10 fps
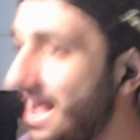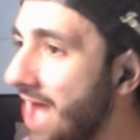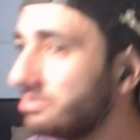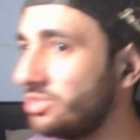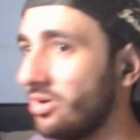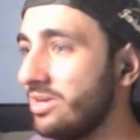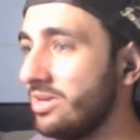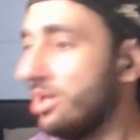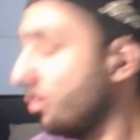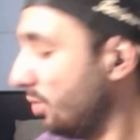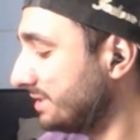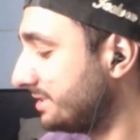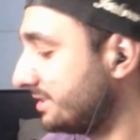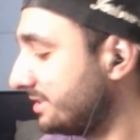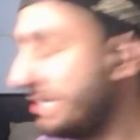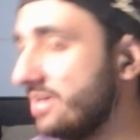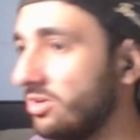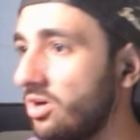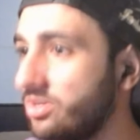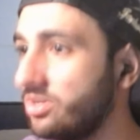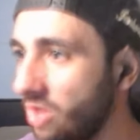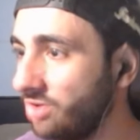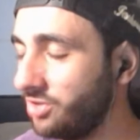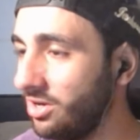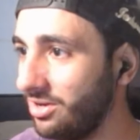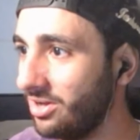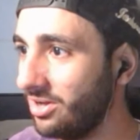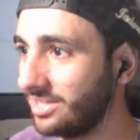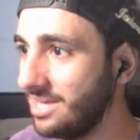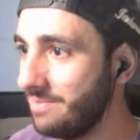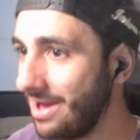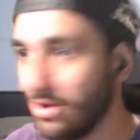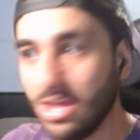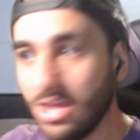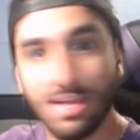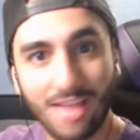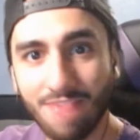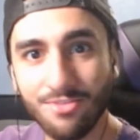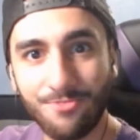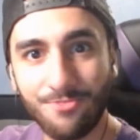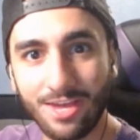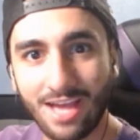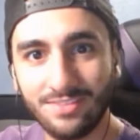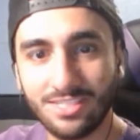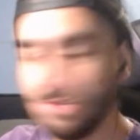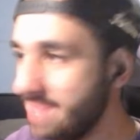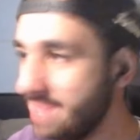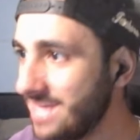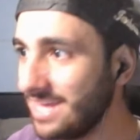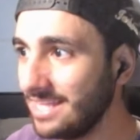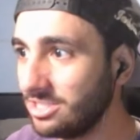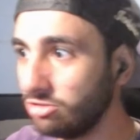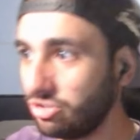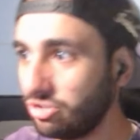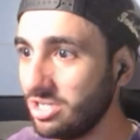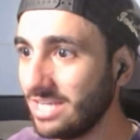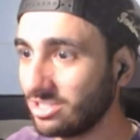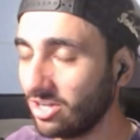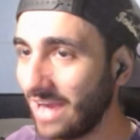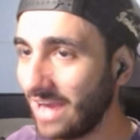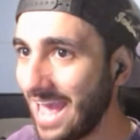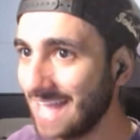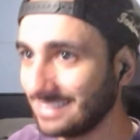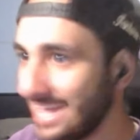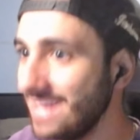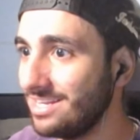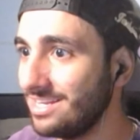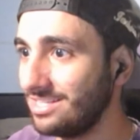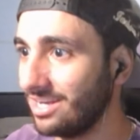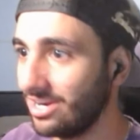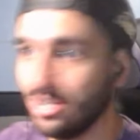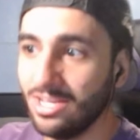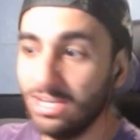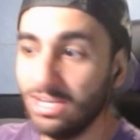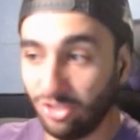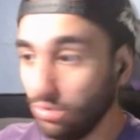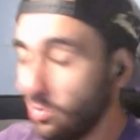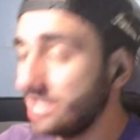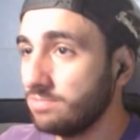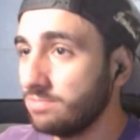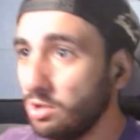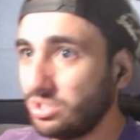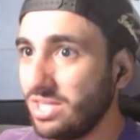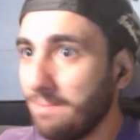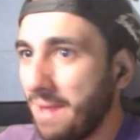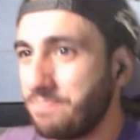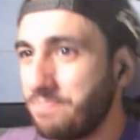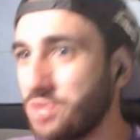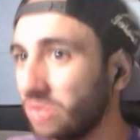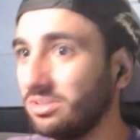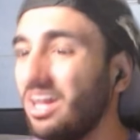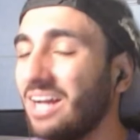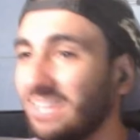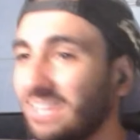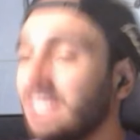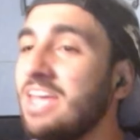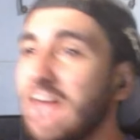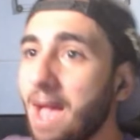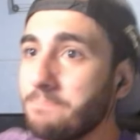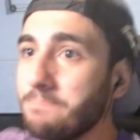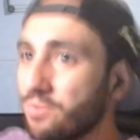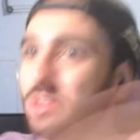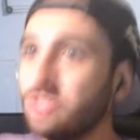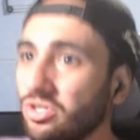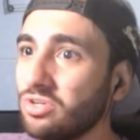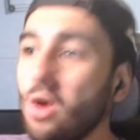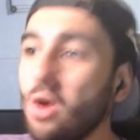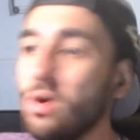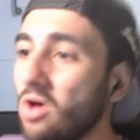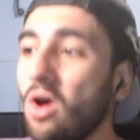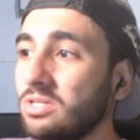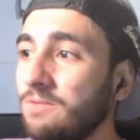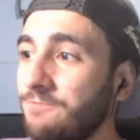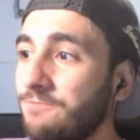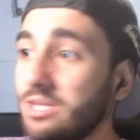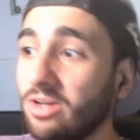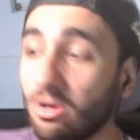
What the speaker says: I'm sorry, what skill are y'all talking about? Every fight I've seen Mei get into, she gets her ass handed to her. She wins most of them by pure luck. Like, I'm pretty sure y'all all could defeat